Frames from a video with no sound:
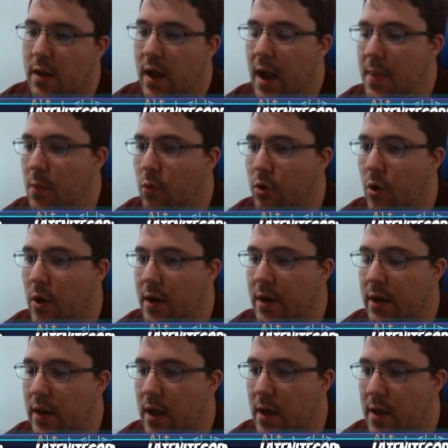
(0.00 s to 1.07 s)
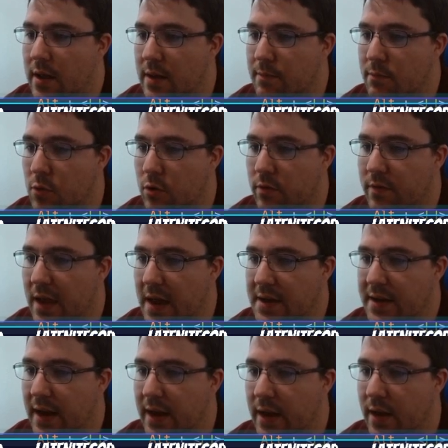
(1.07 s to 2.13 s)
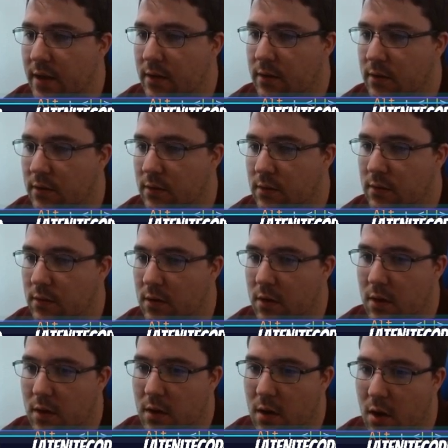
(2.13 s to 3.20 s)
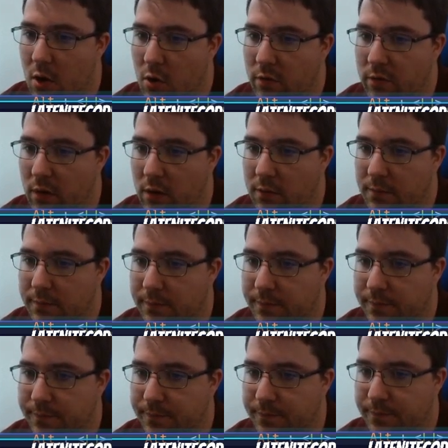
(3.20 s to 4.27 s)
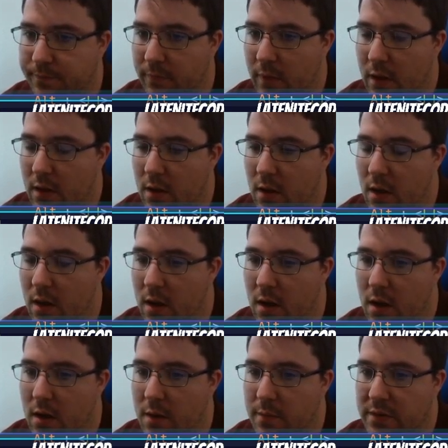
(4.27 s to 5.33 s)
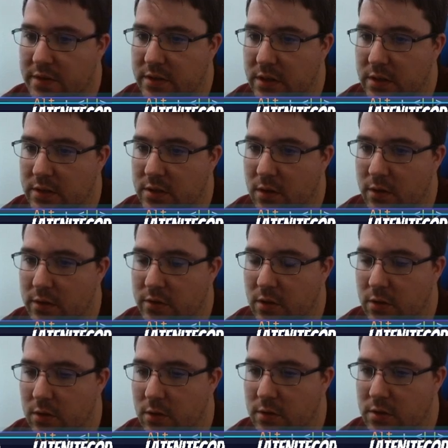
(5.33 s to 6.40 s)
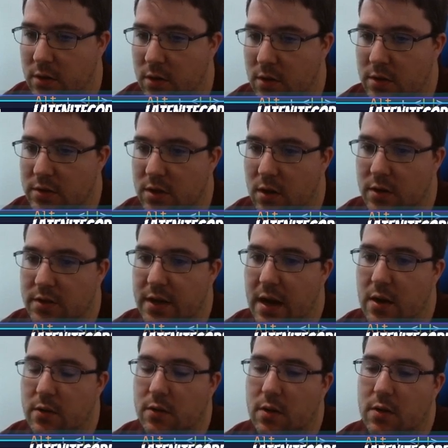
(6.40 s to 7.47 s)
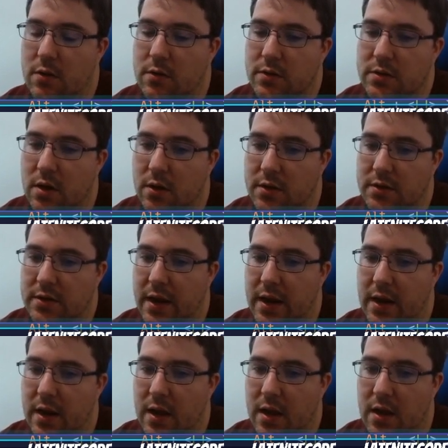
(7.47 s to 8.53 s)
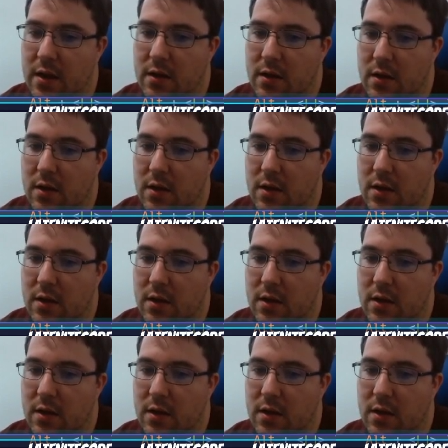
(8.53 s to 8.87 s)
And then we'll go and move that data over. Let's see. So there's our users, our downloads, our data.